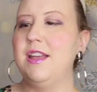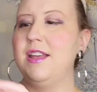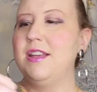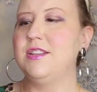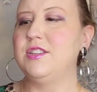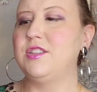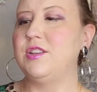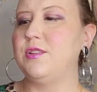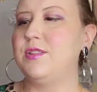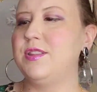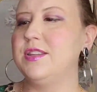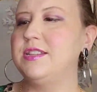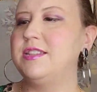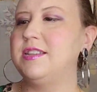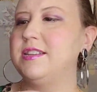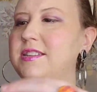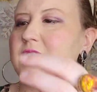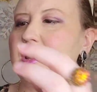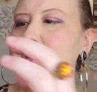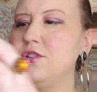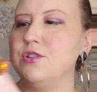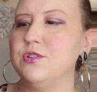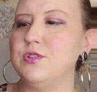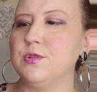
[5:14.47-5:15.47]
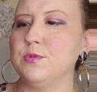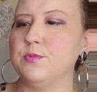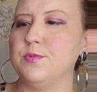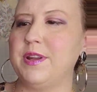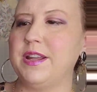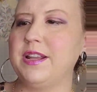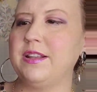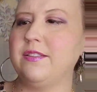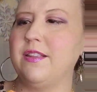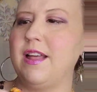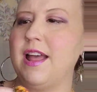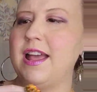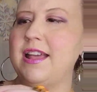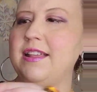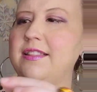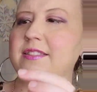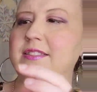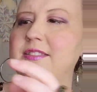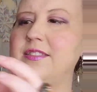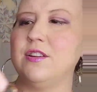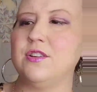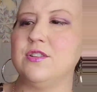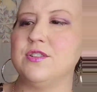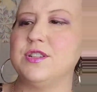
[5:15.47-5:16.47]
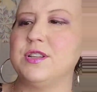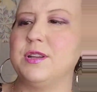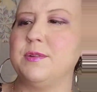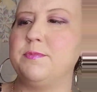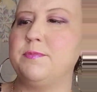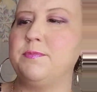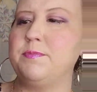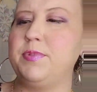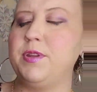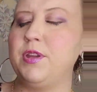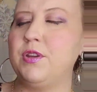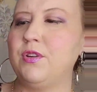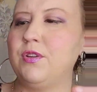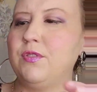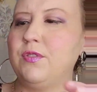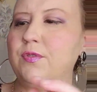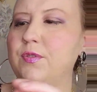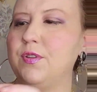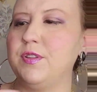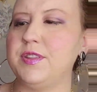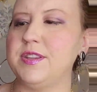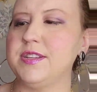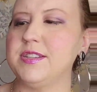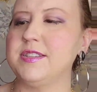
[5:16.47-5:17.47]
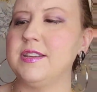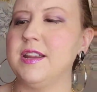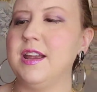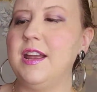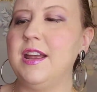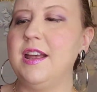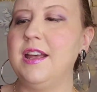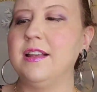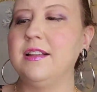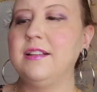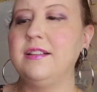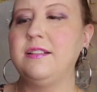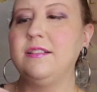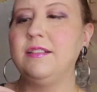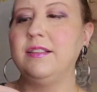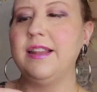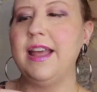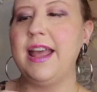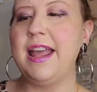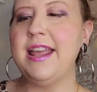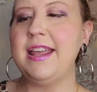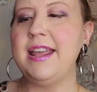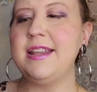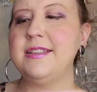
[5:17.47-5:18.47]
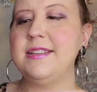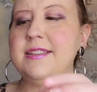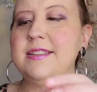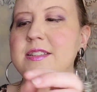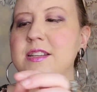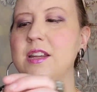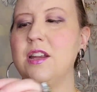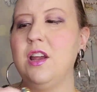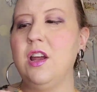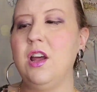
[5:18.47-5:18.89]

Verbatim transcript: So this is under the ring light. There's a beautiful, this glazed